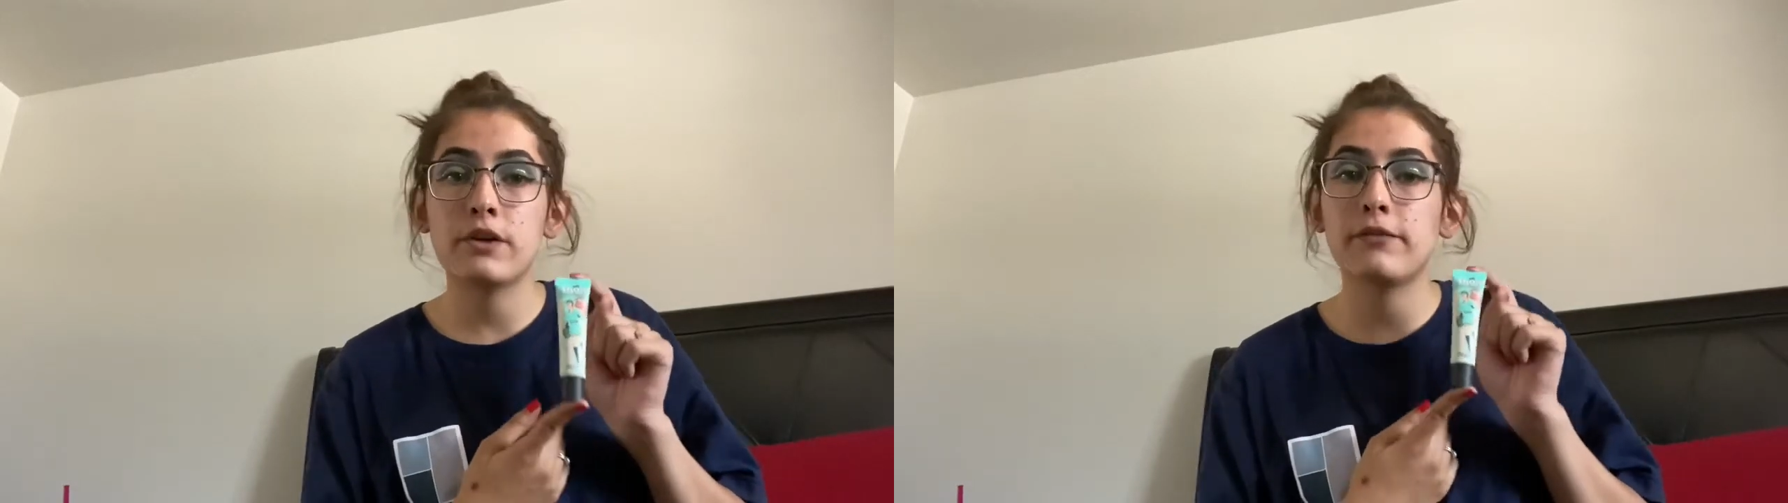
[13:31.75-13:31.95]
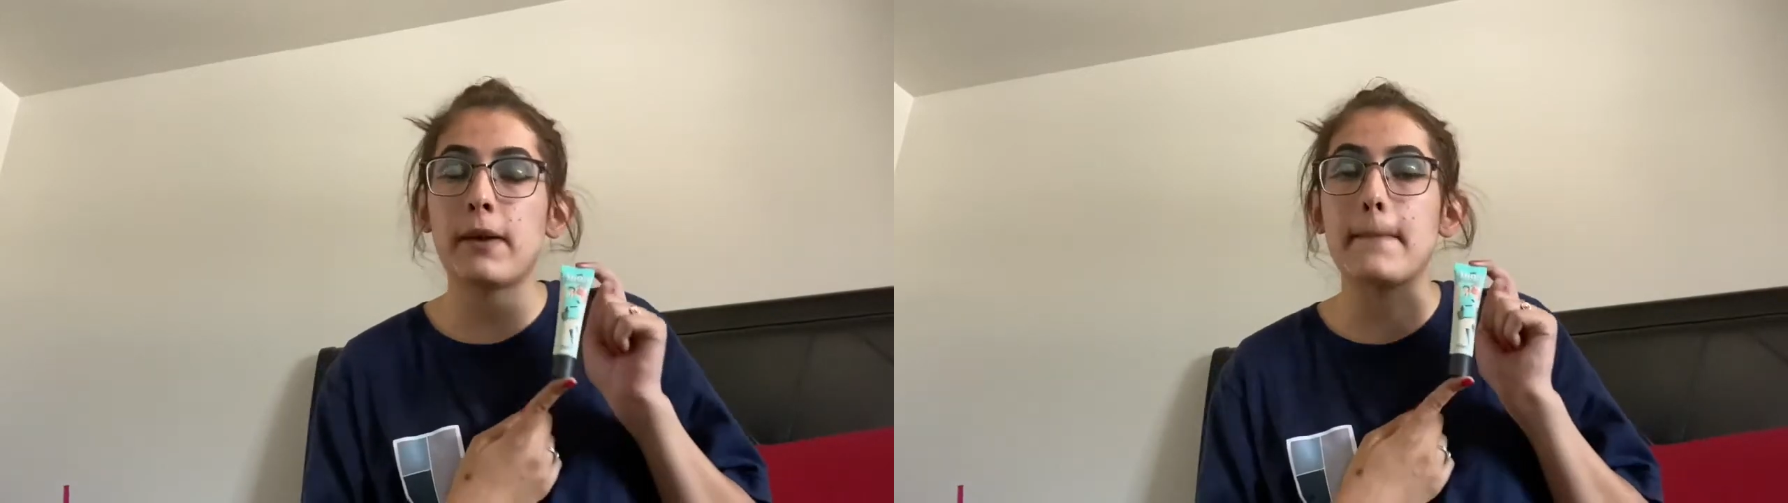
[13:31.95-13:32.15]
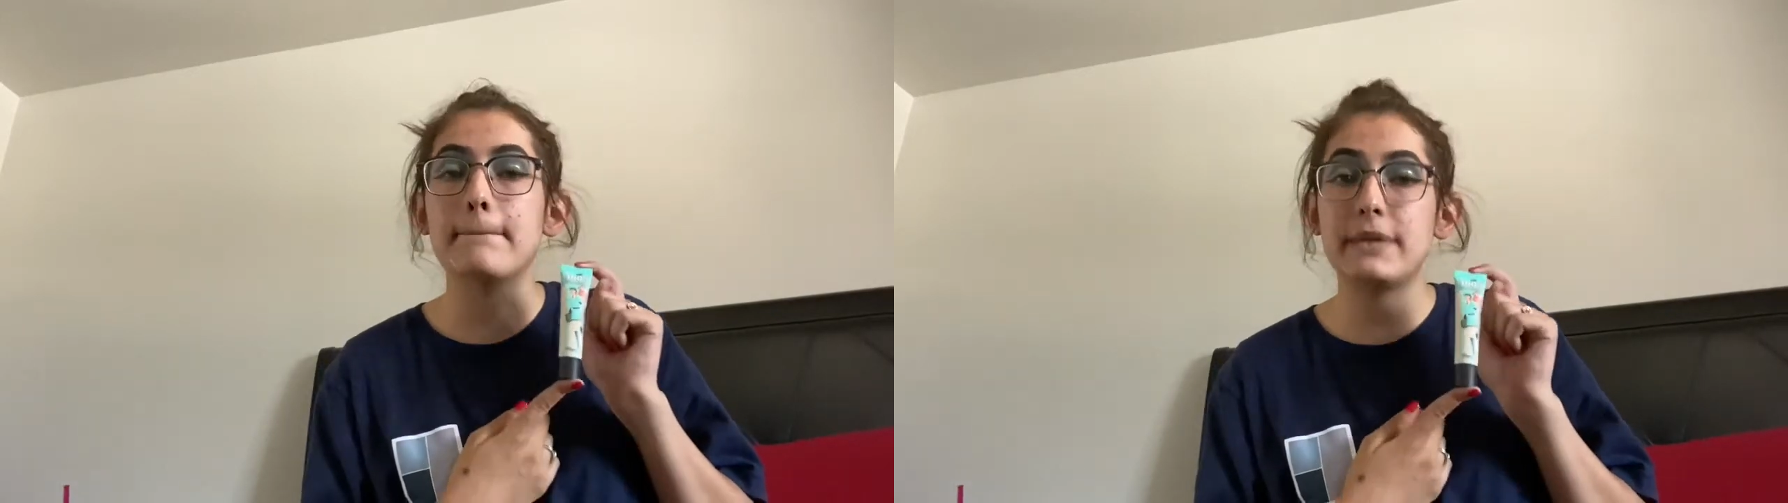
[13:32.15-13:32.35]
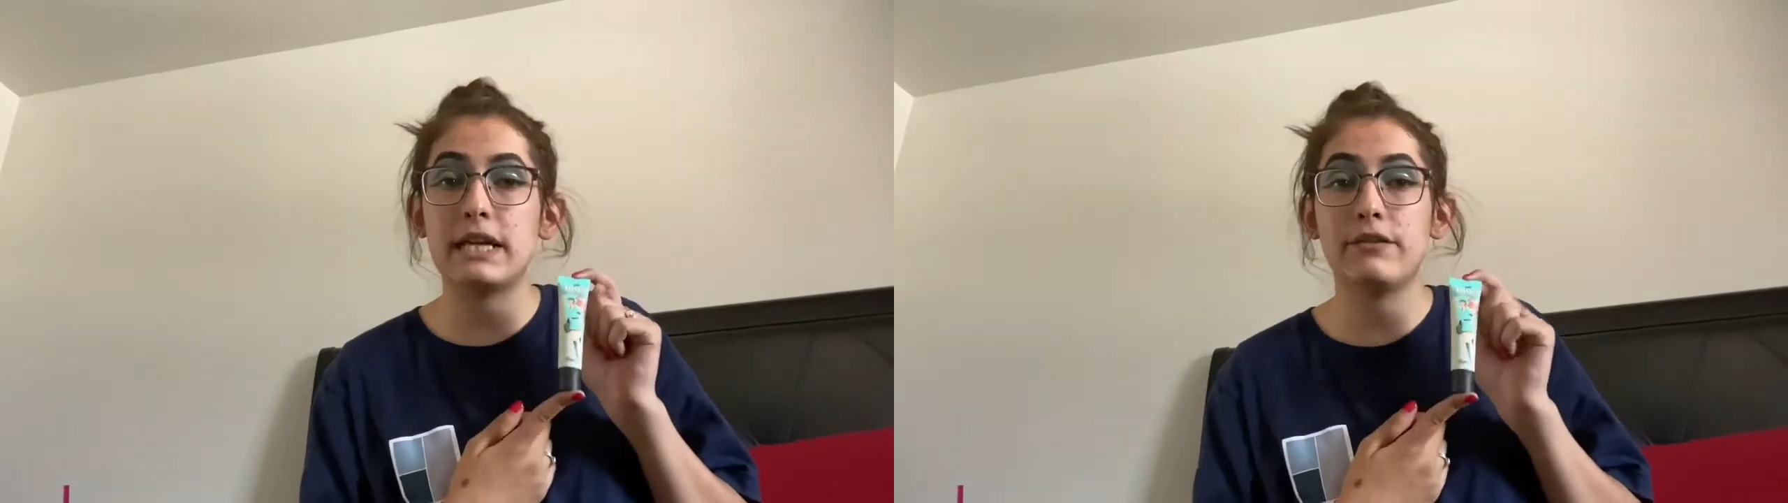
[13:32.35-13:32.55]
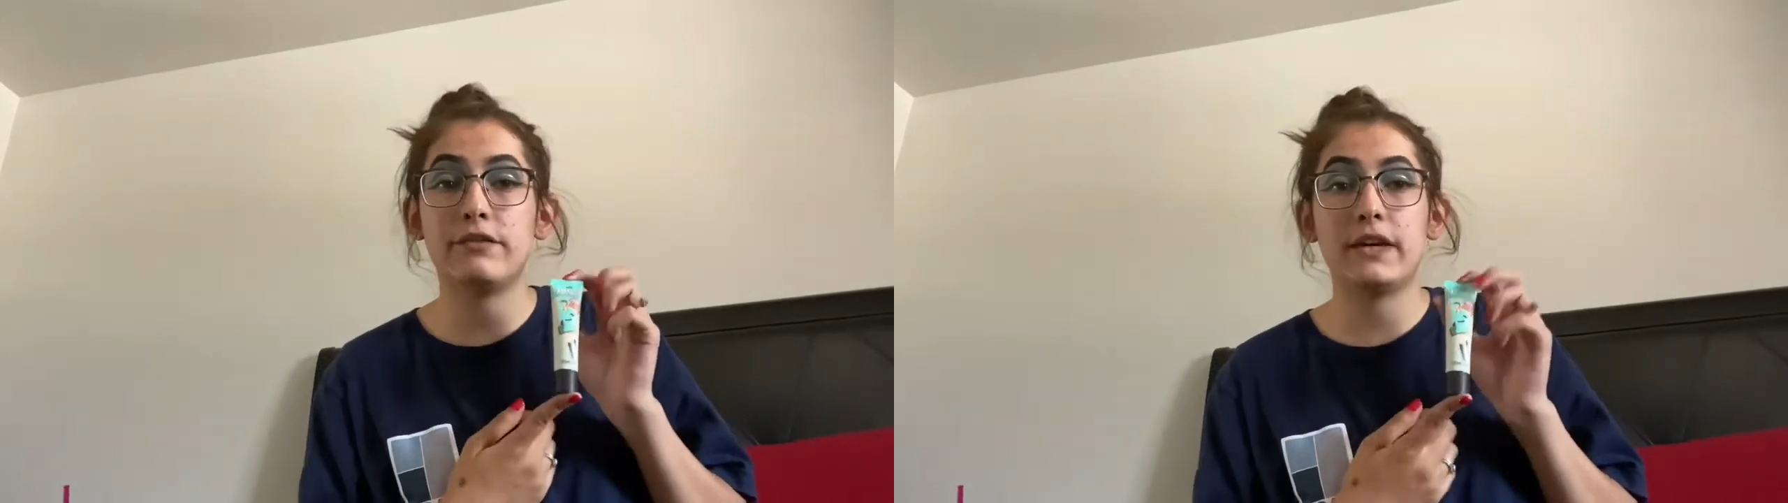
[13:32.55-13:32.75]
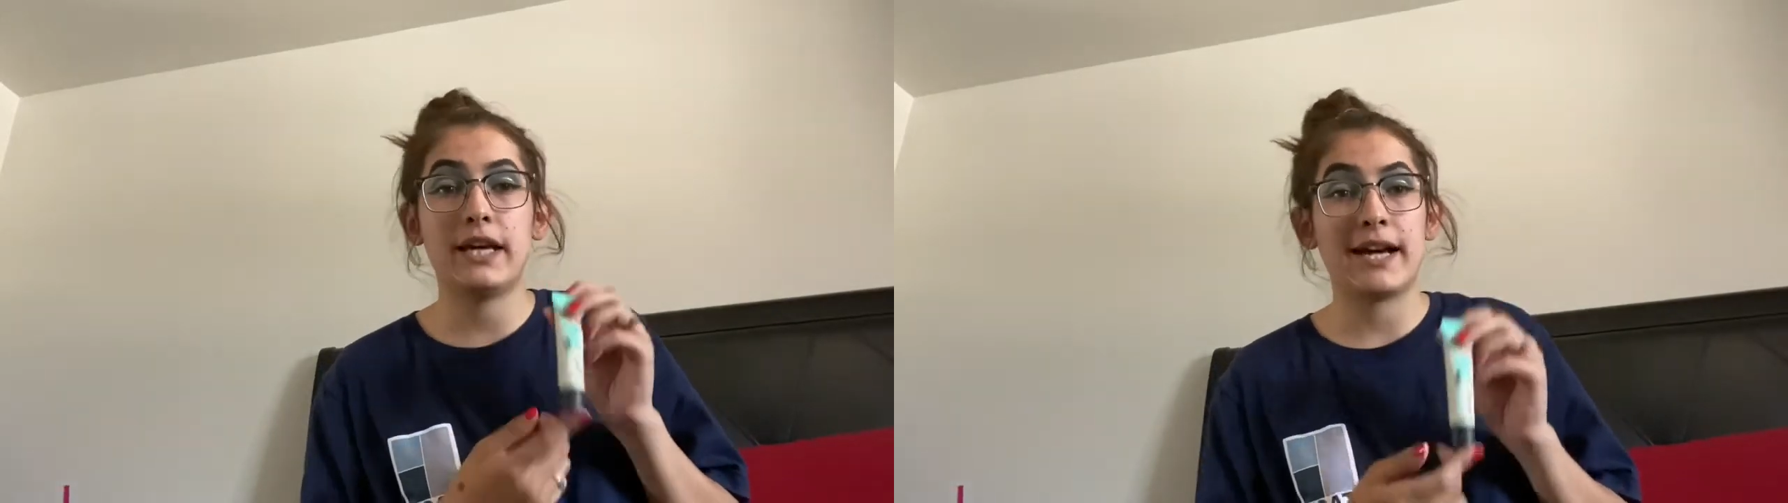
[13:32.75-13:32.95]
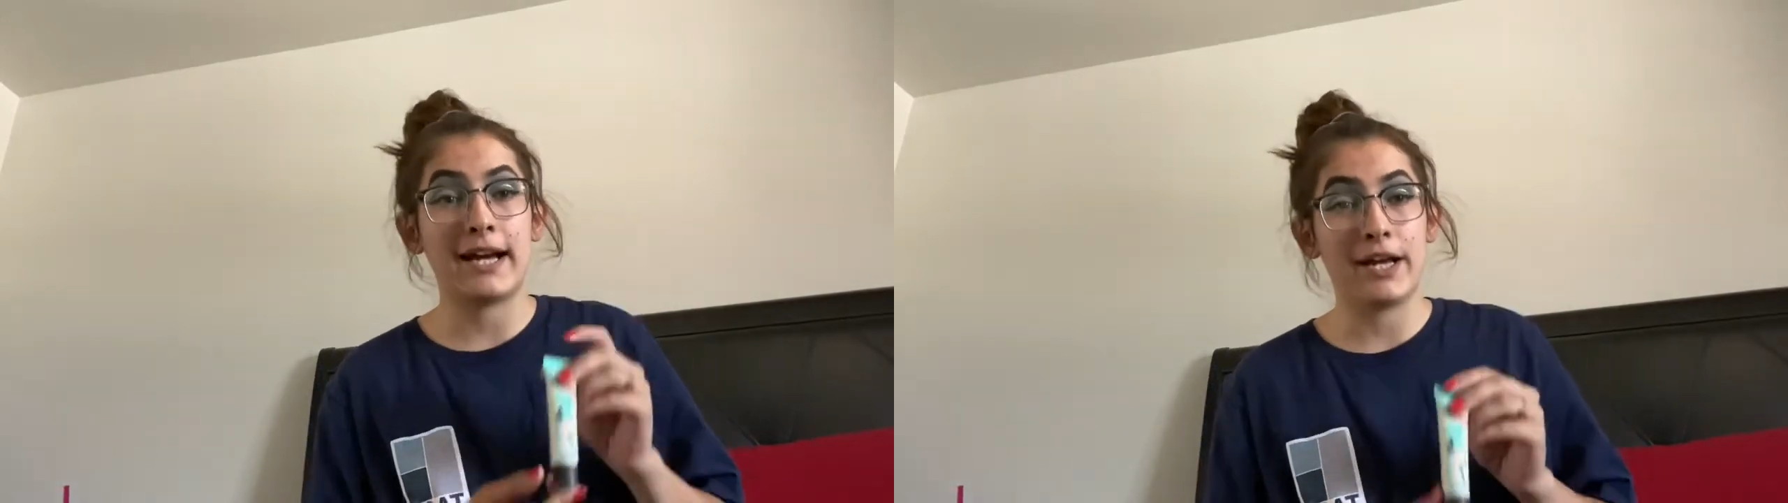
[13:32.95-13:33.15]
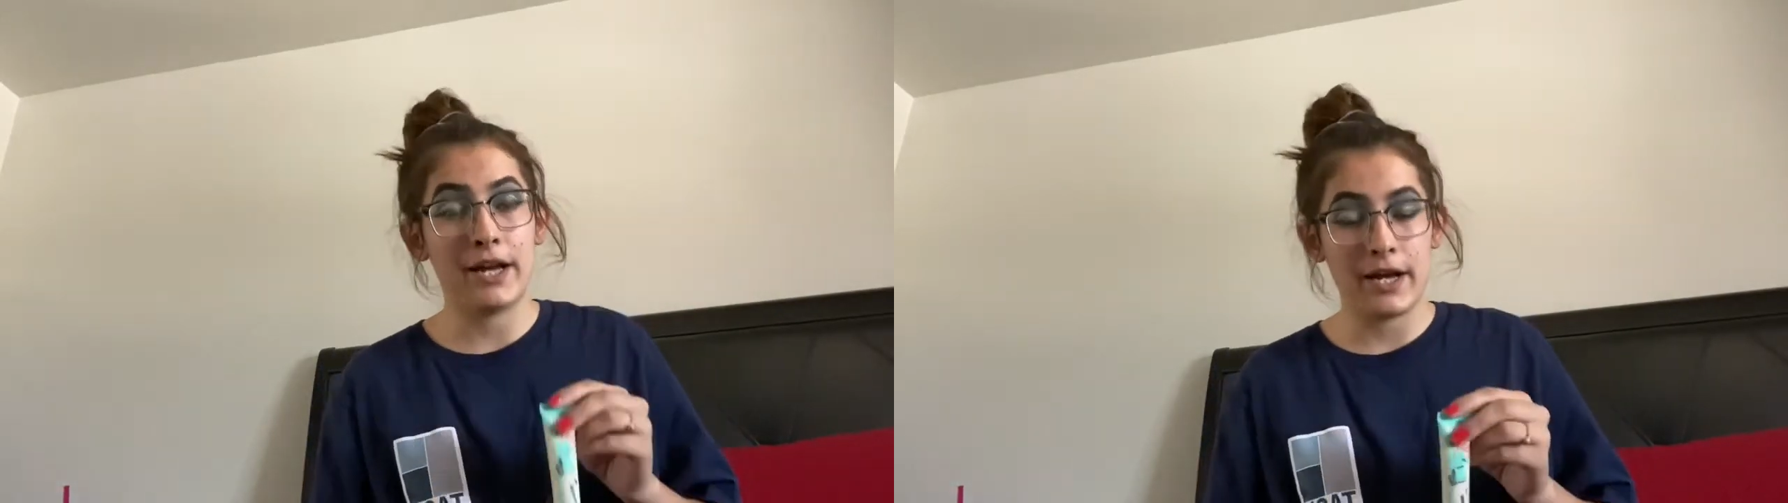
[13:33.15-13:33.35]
from Benefit. I